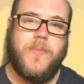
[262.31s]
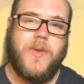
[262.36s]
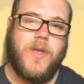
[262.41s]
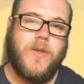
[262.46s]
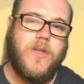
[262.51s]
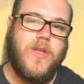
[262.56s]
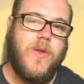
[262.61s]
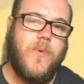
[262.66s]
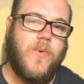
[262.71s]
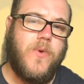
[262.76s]
Now
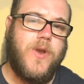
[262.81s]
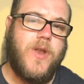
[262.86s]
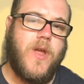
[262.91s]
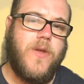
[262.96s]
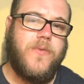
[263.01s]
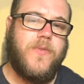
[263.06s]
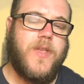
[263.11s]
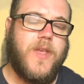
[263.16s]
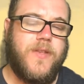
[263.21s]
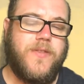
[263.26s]
you will
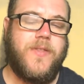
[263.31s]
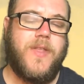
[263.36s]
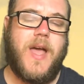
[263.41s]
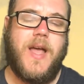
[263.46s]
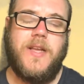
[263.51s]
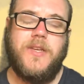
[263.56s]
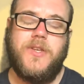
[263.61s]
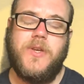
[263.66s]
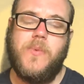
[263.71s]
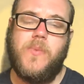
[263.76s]
notice that
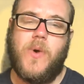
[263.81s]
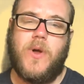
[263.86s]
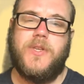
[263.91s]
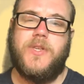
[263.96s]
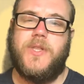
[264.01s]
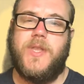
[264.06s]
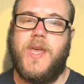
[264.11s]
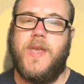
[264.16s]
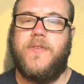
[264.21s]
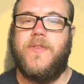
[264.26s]
as you
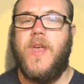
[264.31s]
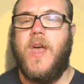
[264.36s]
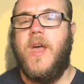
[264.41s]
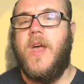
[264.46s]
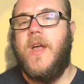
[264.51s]
watch this,